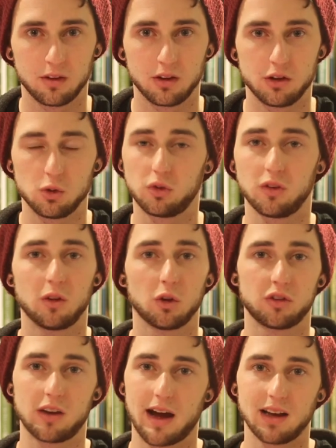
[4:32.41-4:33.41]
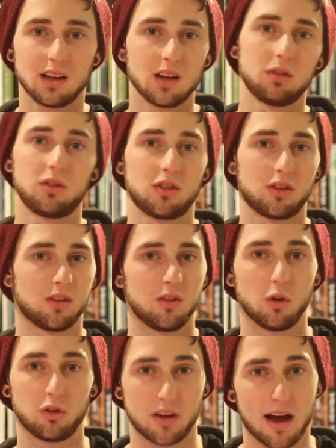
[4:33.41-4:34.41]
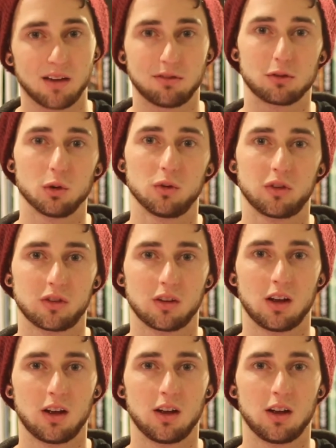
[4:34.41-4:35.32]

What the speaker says: using those 9 gifts, those 9 fruits,